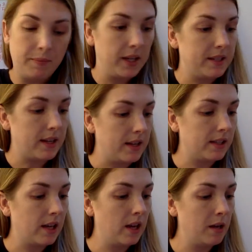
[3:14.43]
It
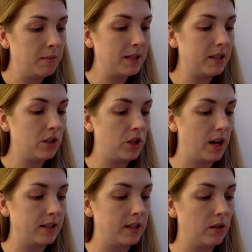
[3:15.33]
says, Mrs.
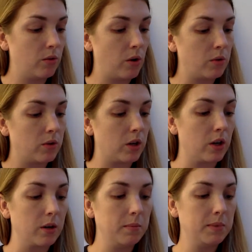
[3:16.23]
Johnson grows
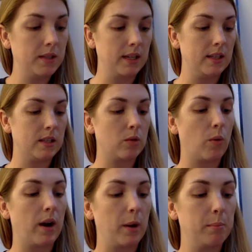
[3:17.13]
herbs in
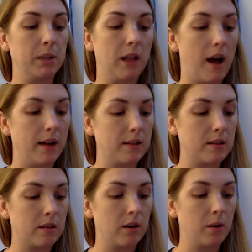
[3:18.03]
square
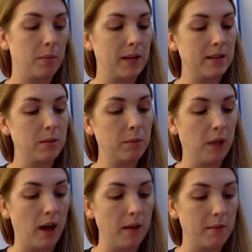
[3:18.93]
plots. Her basil
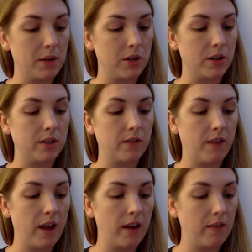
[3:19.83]
plot measures
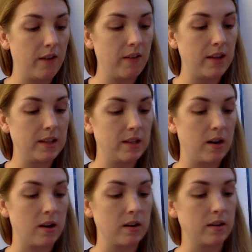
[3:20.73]
5/8
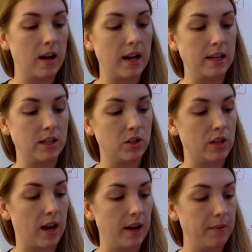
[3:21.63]
yard on each
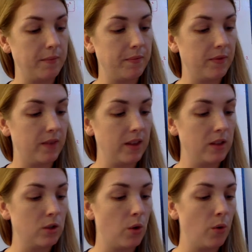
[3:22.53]
side. Find
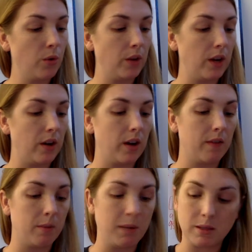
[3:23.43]
the total area
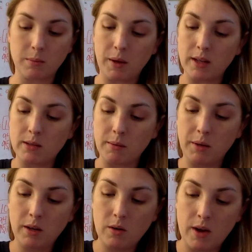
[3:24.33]
of the basil plot. So I'm
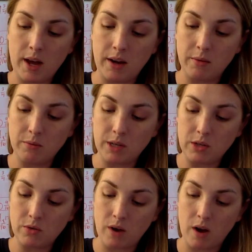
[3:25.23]
going to go ahead and
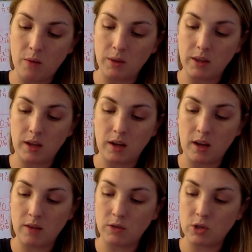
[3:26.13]
redraw what they
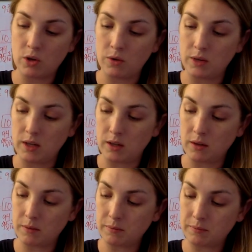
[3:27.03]
have shown here.